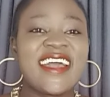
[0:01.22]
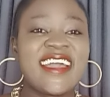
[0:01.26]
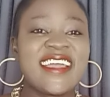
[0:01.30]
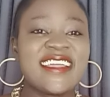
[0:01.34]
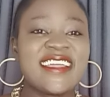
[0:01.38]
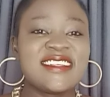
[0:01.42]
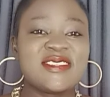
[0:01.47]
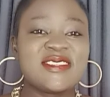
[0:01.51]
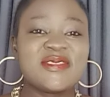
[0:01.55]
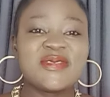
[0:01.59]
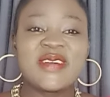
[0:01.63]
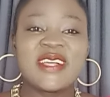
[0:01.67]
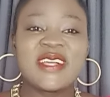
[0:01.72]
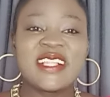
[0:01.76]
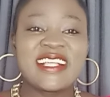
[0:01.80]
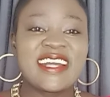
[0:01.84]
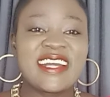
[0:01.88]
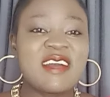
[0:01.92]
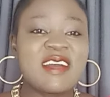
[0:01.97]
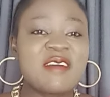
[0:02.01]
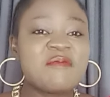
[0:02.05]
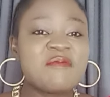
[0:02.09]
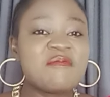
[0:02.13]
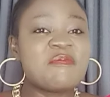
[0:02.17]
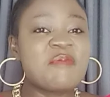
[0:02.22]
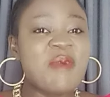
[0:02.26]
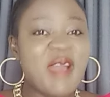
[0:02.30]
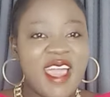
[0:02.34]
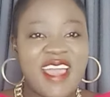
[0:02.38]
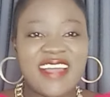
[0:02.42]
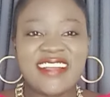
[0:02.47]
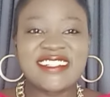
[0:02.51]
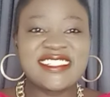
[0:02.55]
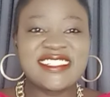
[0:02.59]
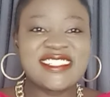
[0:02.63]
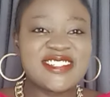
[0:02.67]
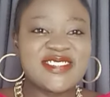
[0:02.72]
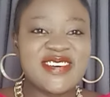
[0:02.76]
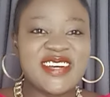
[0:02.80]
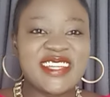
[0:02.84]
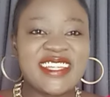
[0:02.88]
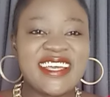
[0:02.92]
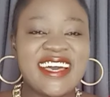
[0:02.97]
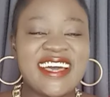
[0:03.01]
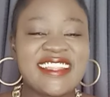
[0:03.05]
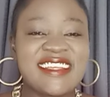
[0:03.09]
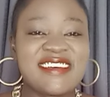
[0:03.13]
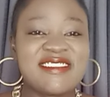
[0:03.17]
Guys, welcome back to
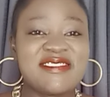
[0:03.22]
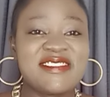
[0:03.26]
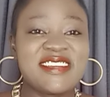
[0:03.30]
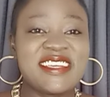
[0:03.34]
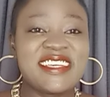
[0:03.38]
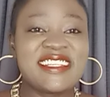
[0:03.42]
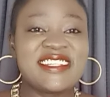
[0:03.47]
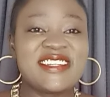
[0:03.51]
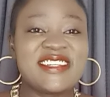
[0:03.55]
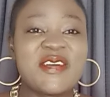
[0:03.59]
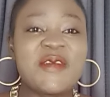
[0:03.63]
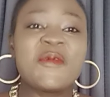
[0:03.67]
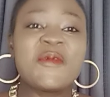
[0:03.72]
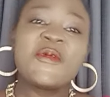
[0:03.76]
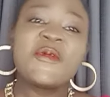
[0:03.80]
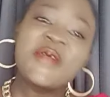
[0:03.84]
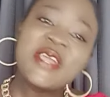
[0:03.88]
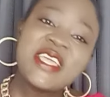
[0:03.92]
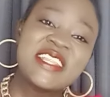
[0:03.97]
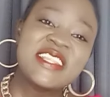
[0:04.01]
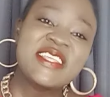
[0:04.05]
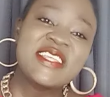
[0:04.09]
another video with